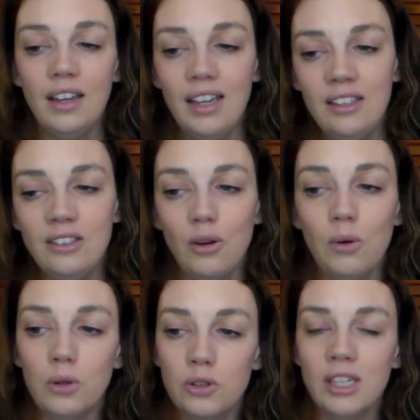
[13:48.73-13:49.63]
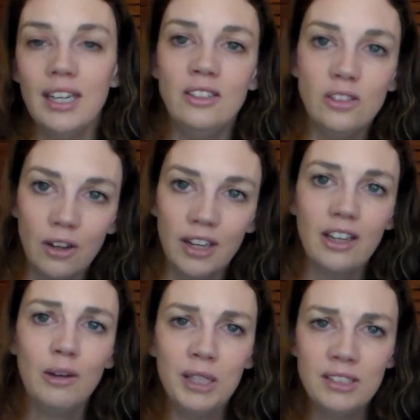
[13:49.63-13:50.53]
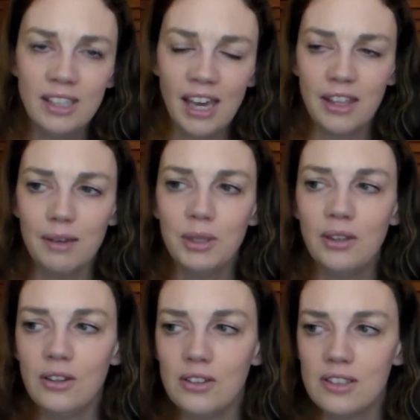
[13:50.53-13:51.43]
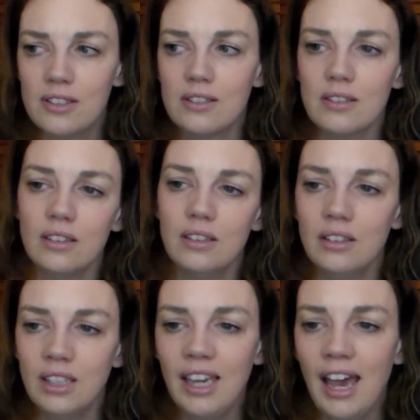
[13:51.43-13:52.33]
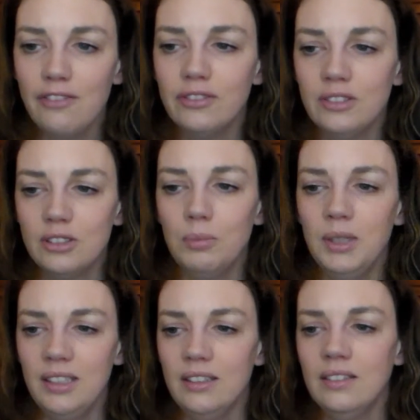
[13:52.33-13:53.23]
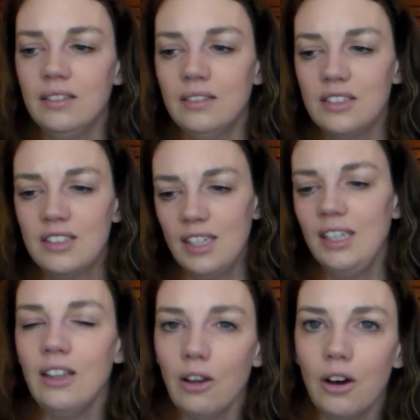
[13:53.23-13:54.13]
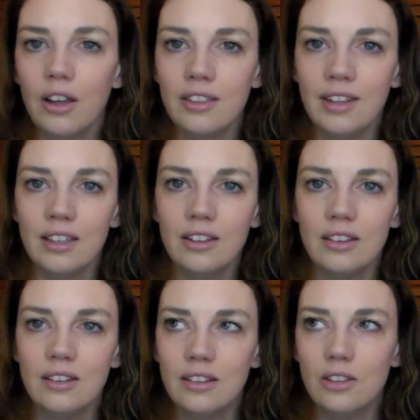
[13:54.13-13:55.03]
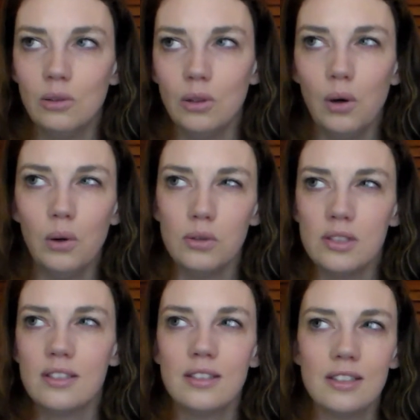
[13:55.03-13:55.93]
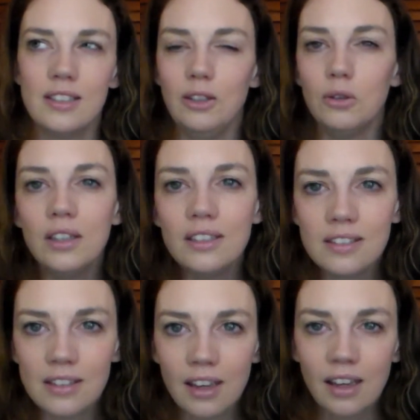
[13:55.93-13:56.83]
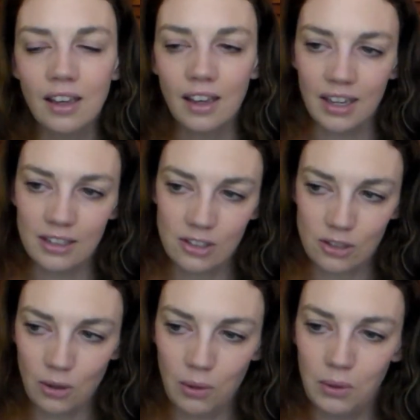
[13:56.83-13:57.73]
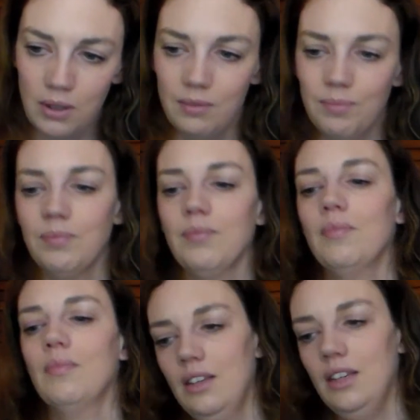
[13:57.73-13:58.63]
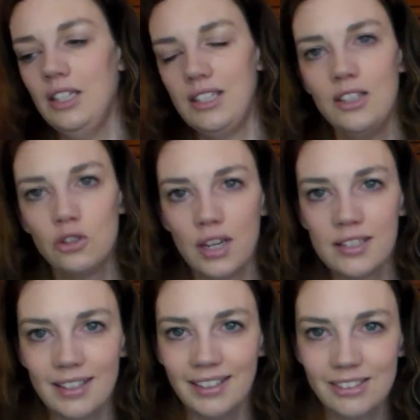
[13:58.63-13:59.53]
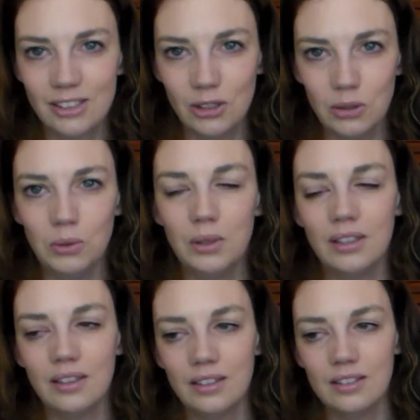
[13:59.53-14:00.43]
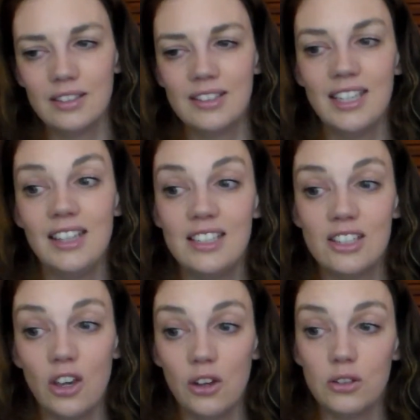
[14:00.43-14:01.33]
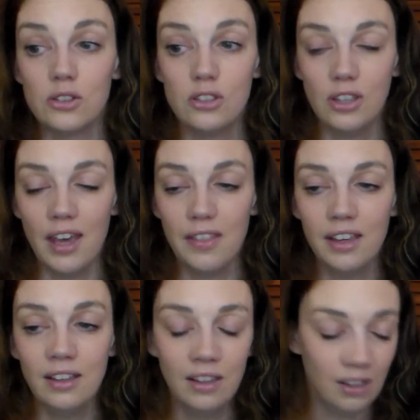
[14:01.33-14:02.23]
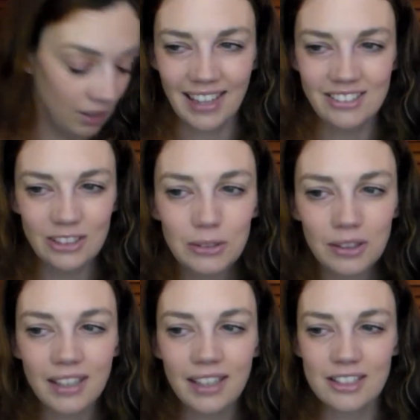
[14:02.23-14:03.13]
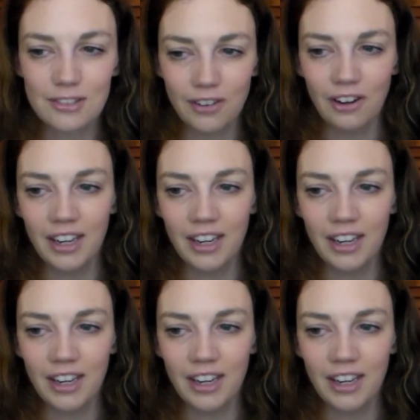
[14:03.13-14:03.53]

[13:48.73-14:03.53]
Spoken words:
and Audrey and Donna coming together, because they haven't been seen a lot, I think, through the whole series, and so it's interesting to see these girls together. I do think it's